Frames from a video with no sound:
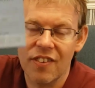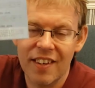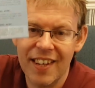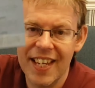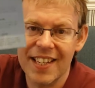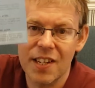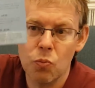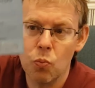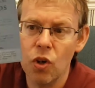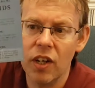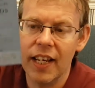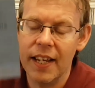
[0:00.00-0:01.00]
and this is
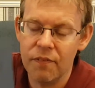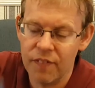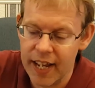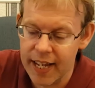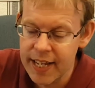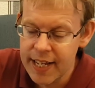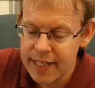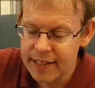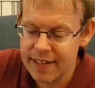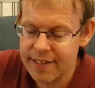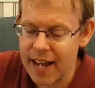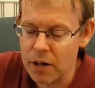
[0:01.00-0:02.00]
one leaflet
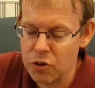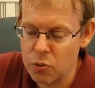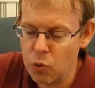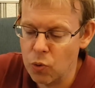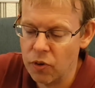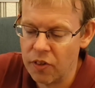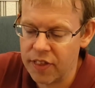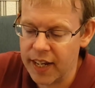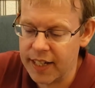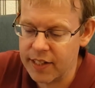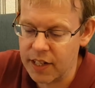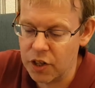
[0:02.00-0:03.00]
that tells you all the
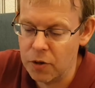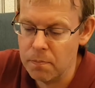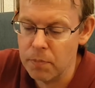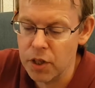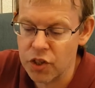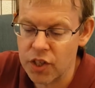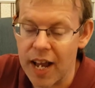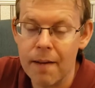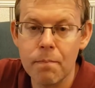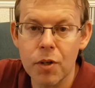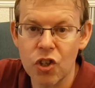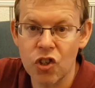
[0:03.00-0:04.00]
things that you must and
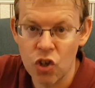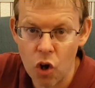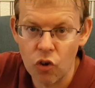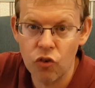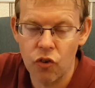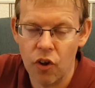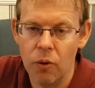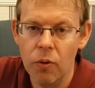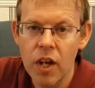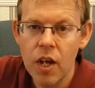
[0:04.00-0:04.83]
must not do